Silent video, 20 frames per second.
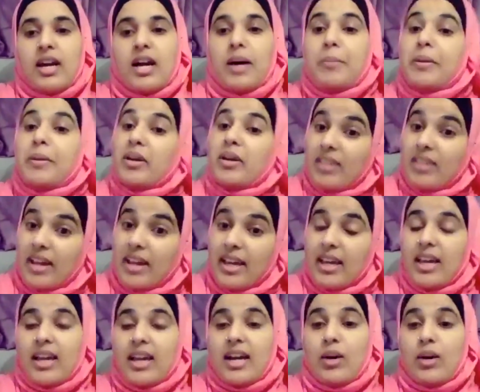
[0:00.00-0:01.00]
because I
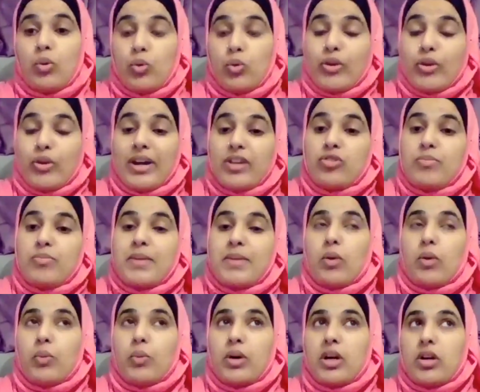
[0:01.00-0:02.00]
also had to be at
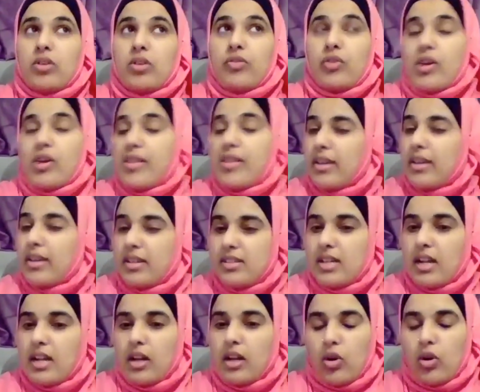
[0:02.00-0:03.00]
work for, I think,
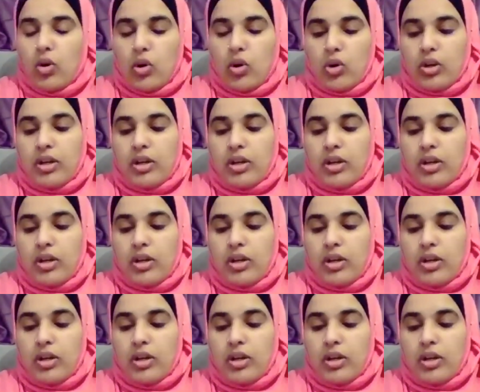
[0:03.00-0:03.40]
10 o'clock.